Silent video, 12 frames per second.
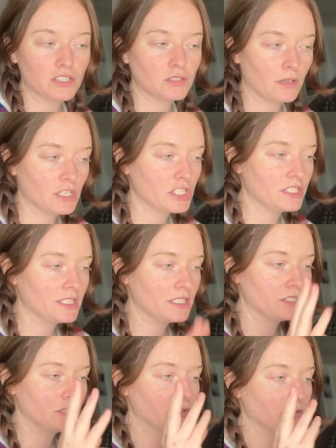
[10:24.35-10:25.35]
so I just need
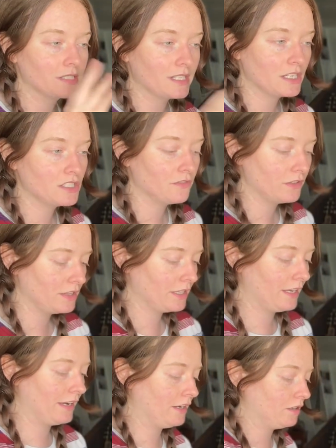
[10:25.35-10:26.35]
to sketch
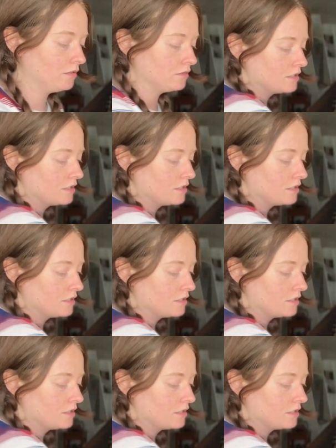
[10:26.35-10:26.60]
everything out.